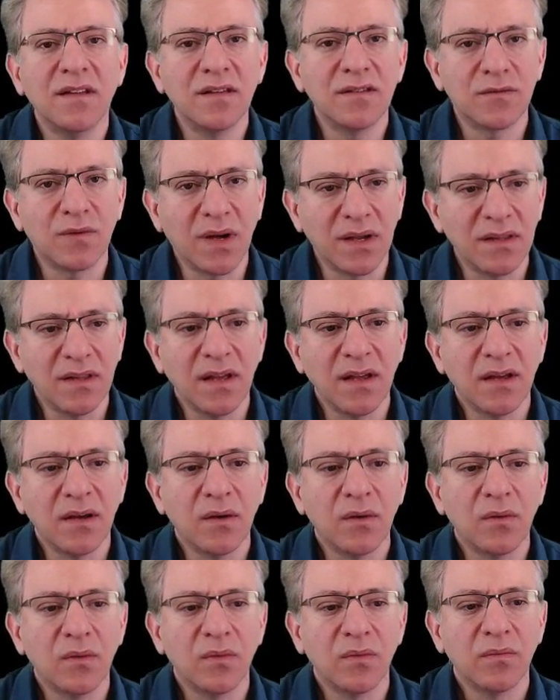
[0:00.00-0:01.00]
right
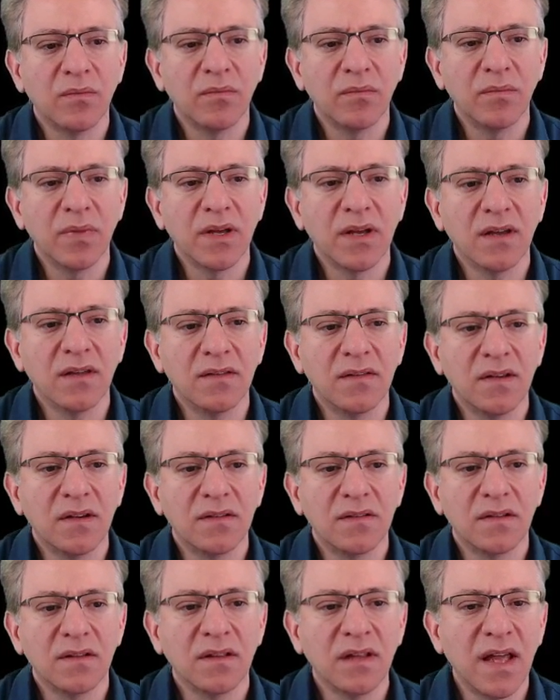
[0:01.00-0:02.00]
now, because there's
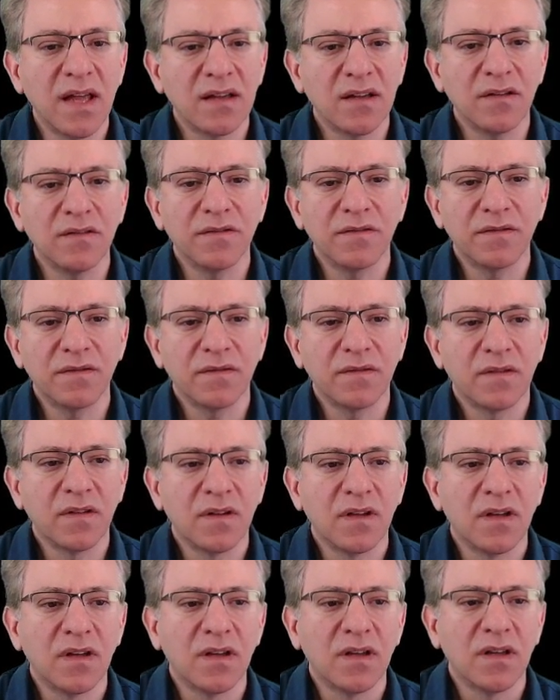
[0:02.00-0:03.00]
a lack of
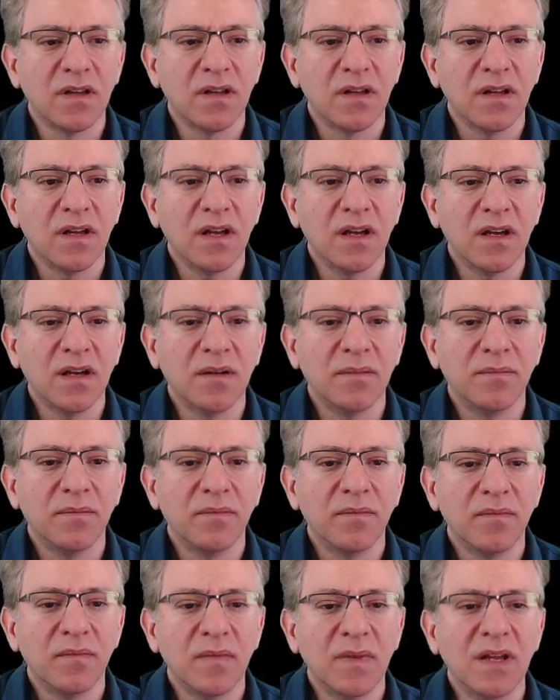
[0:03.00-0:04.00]

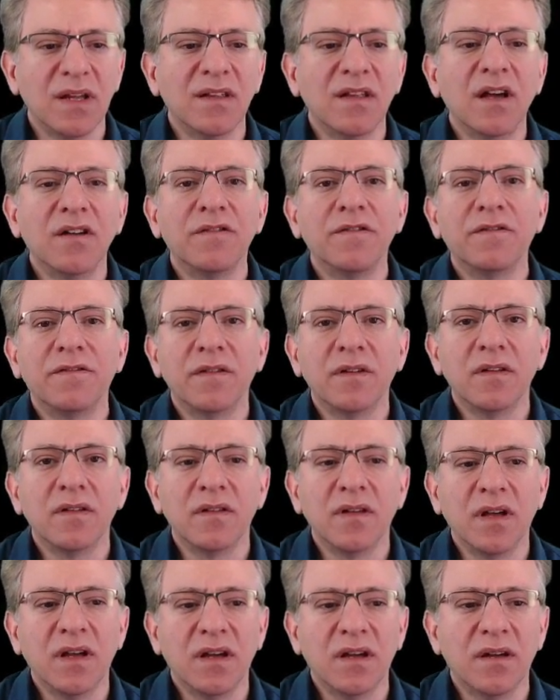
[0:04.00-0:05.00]
enough
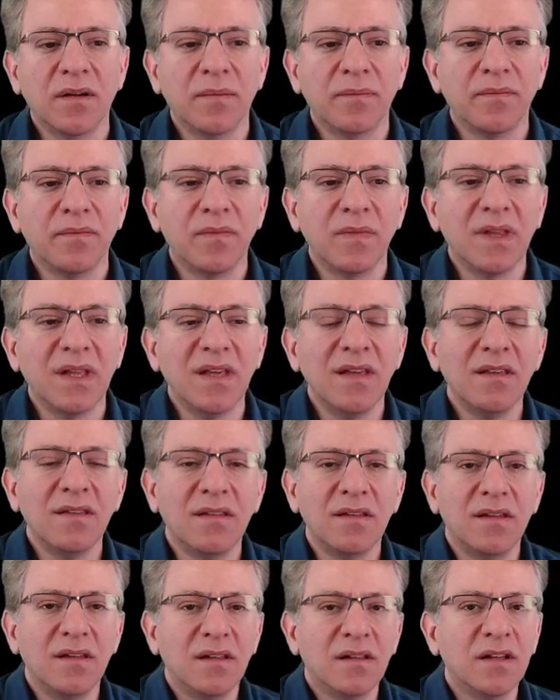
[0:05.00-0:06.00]

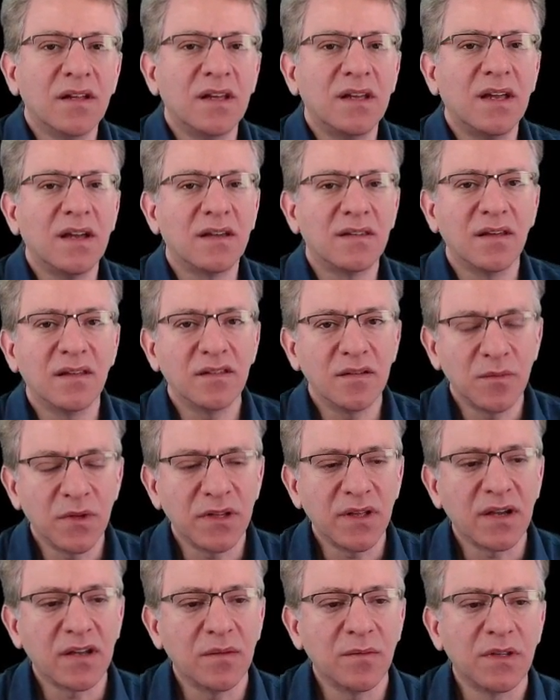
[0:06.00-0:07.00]
easily accessible
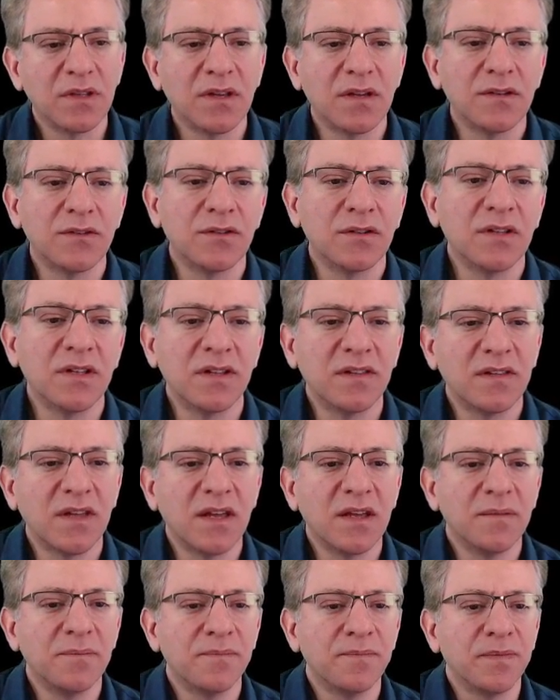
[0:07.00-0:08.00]
documentation, let's
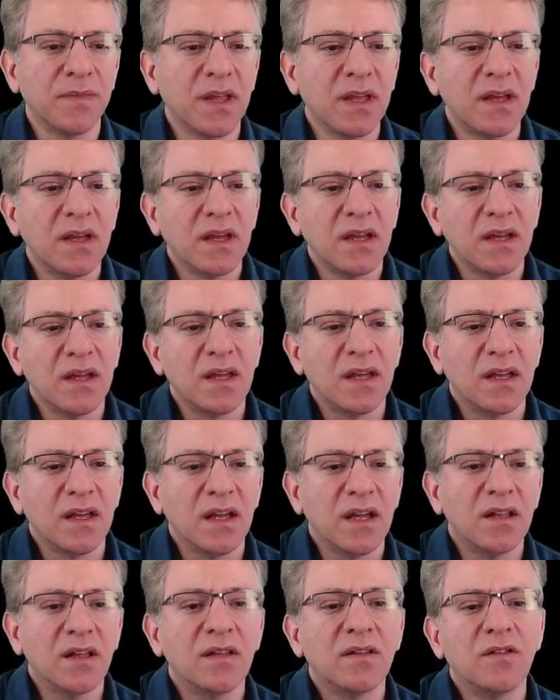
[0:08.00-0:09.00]
say,
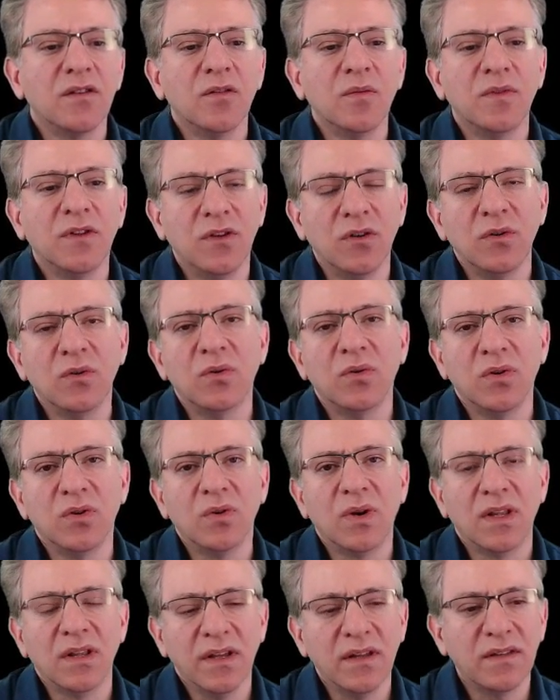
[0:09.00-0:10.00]
it assumes you
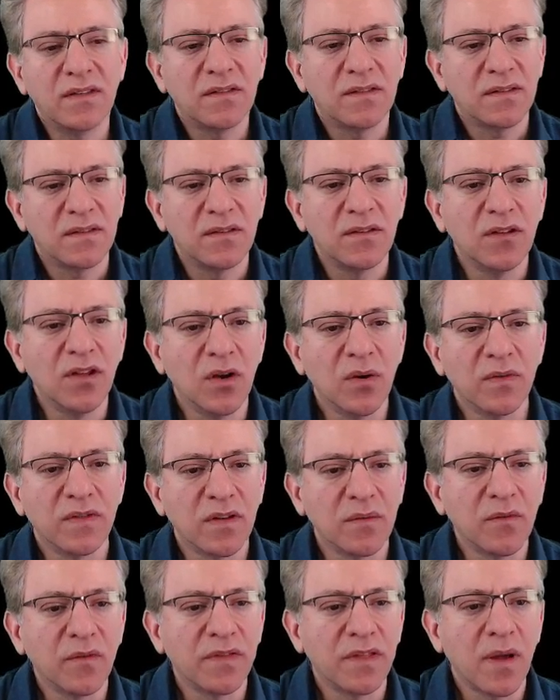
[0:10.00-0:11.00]
at least know some
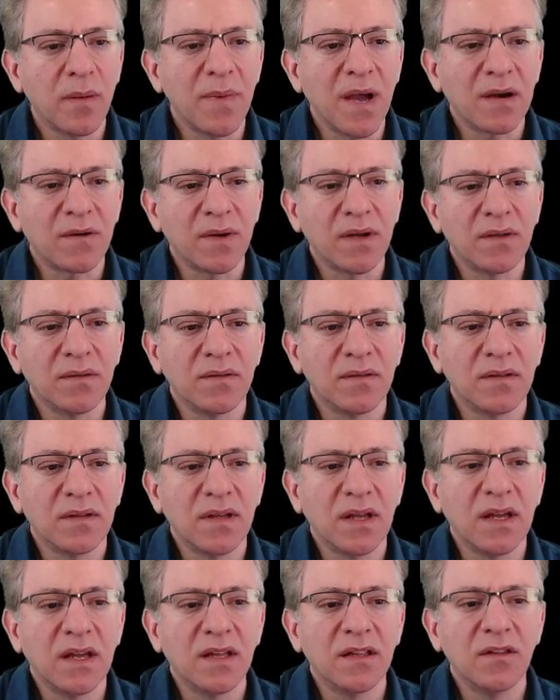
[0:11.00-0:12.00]
of that background,
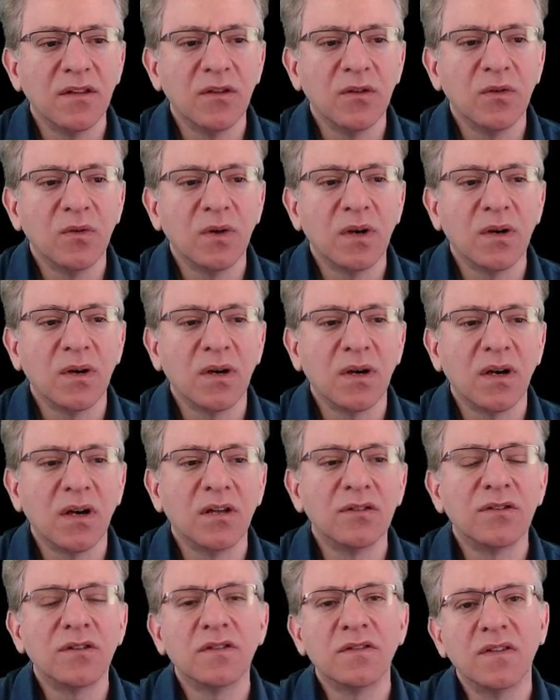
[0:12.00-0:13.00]
and you
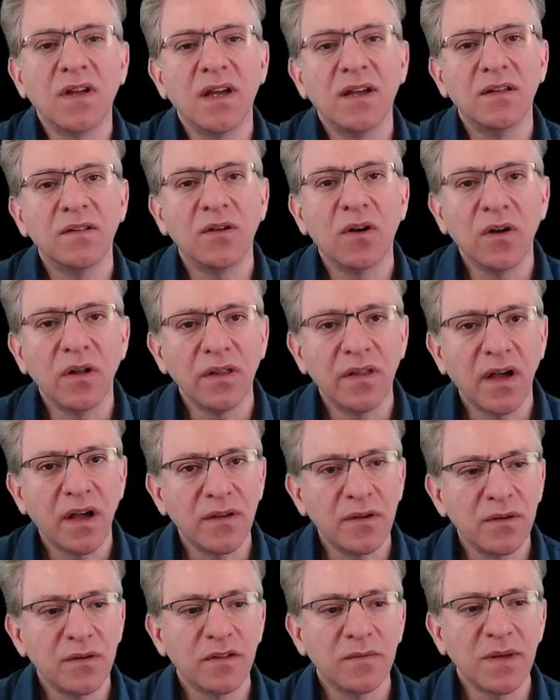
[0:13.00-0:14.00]
understand all the
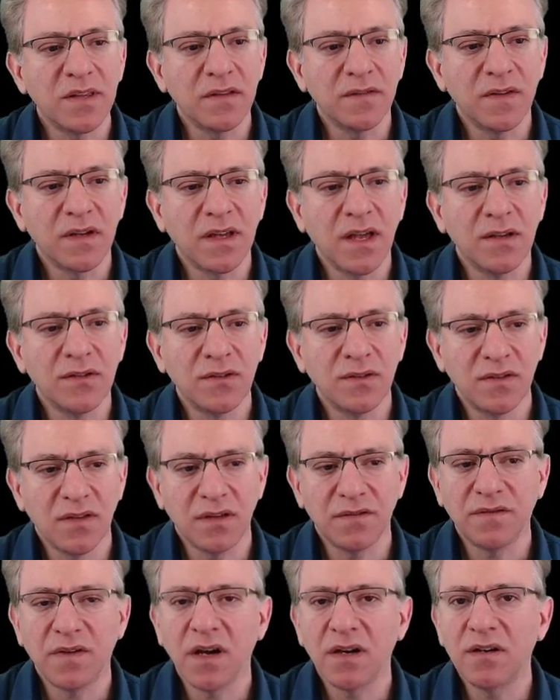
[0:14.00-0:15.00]
other specifications that
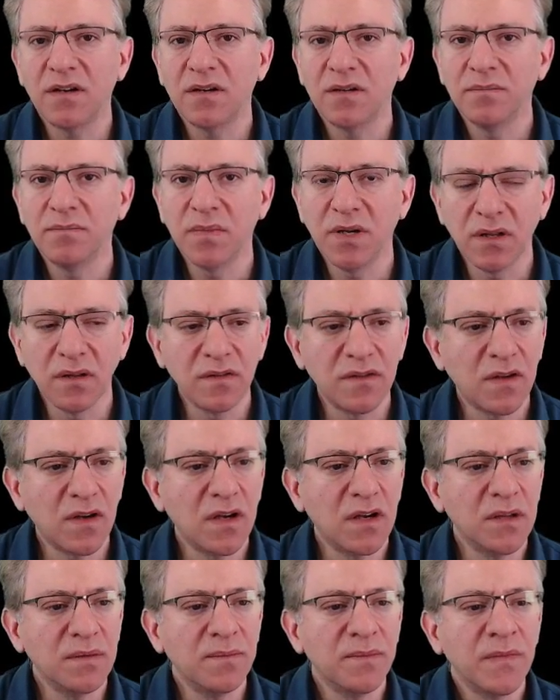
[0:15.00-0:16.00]
FHIR builds
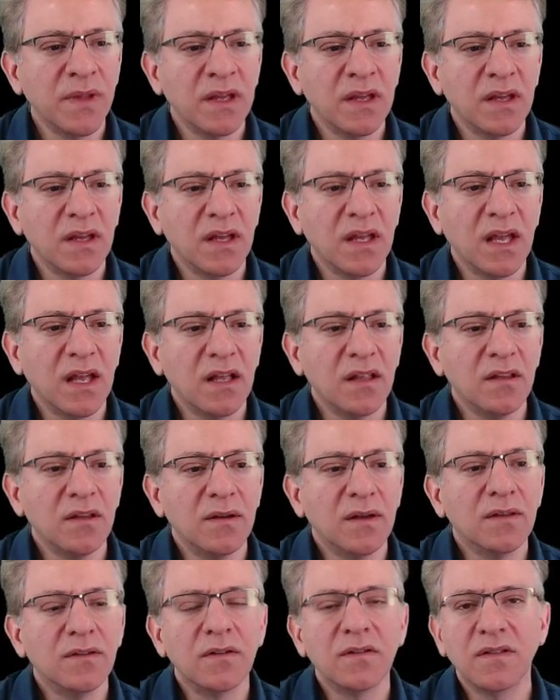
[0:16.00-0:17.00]
on, and you
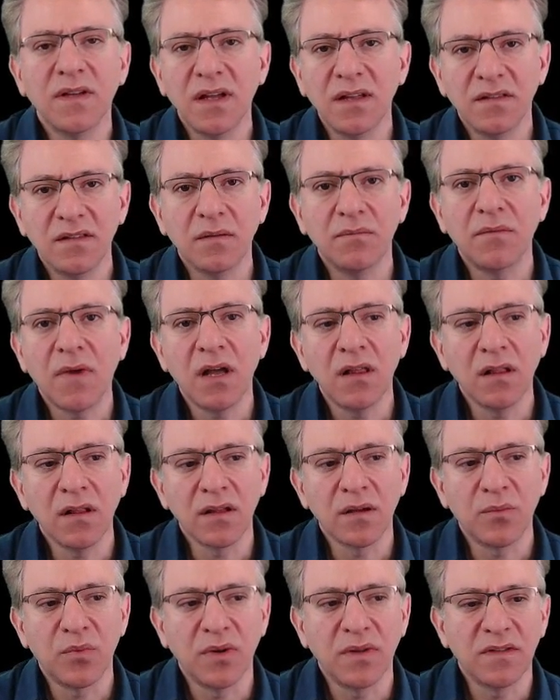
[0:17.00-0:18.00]
understand some modeling
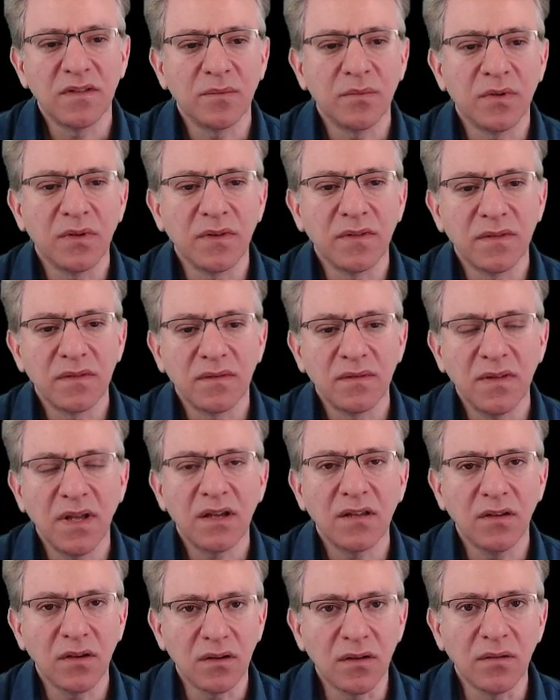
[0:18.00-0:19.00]
principles,
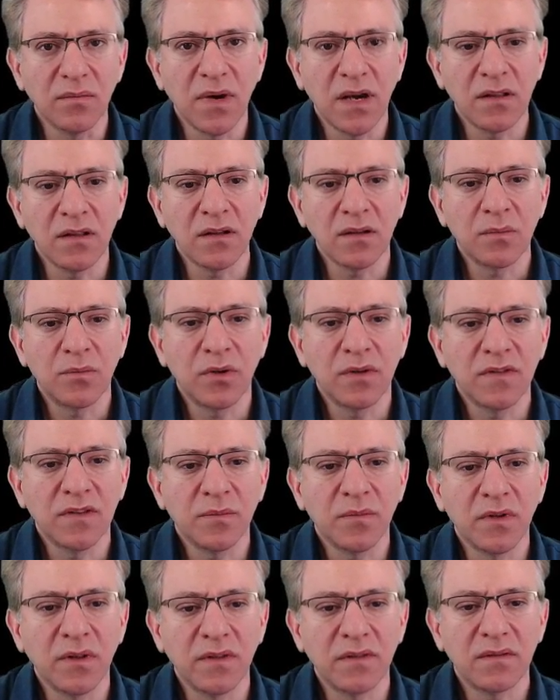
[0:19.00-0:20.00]
technical modeling
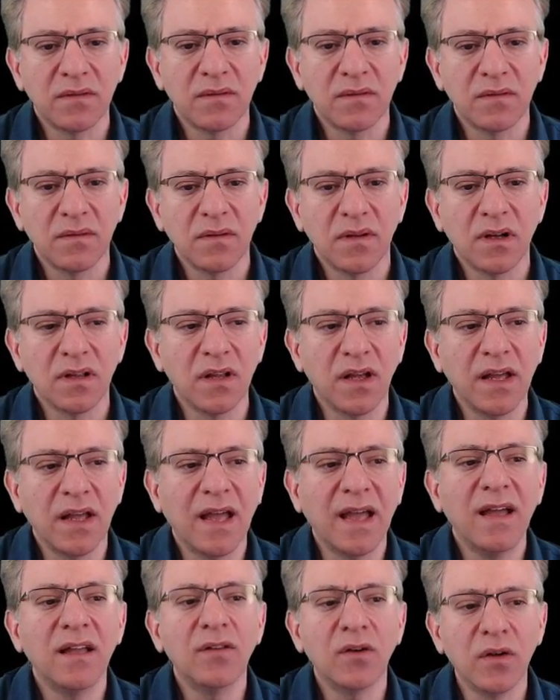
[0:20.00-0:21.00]
principles,
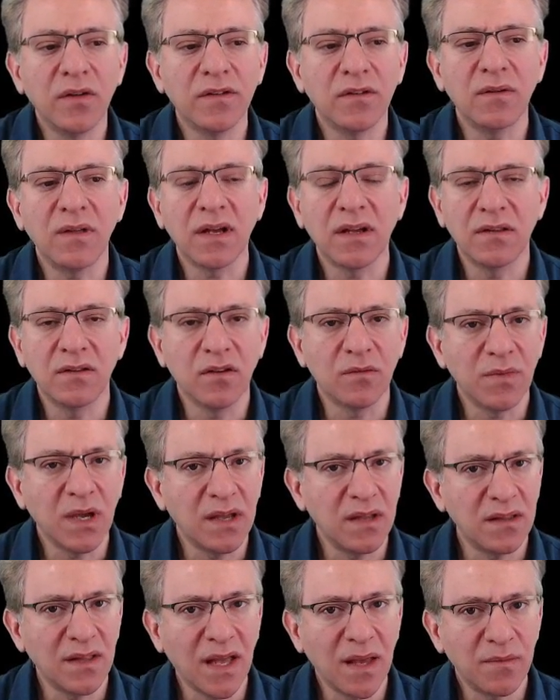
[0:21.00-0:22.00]
and also like
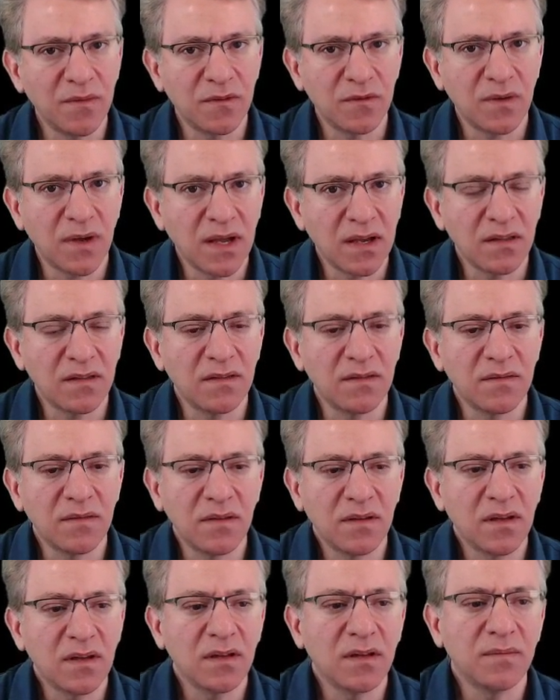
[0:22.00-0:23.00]
domain abstract
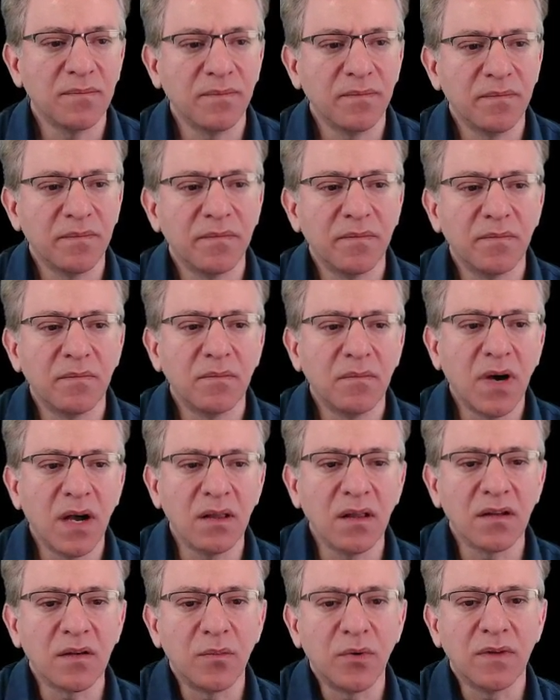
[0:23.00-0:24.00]

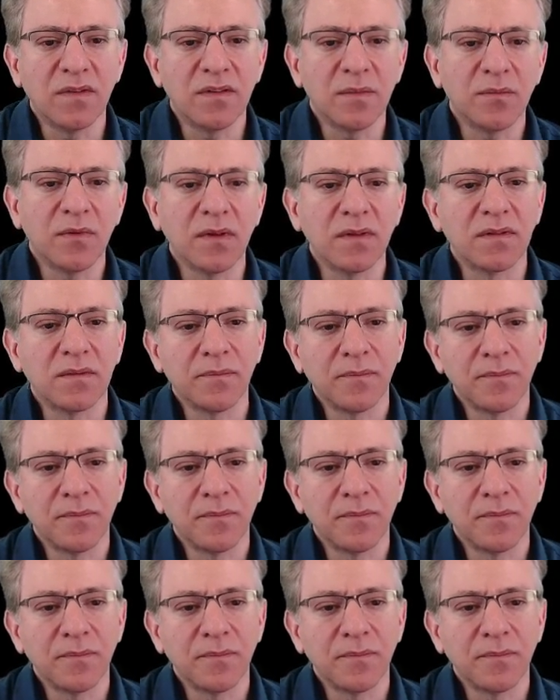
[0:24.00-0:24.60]
modeling principles.